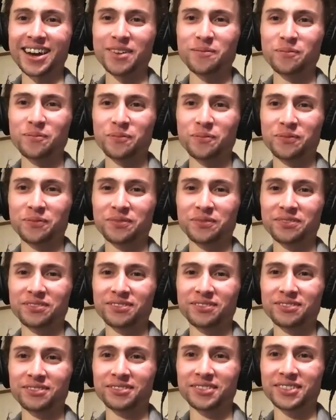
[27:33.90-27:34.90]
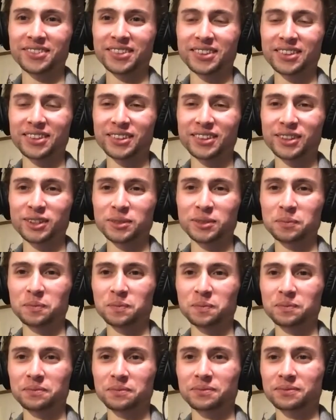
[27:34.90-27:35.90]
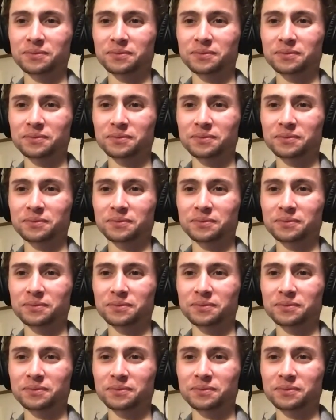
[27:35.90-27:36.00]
imagined that bitch from Suits would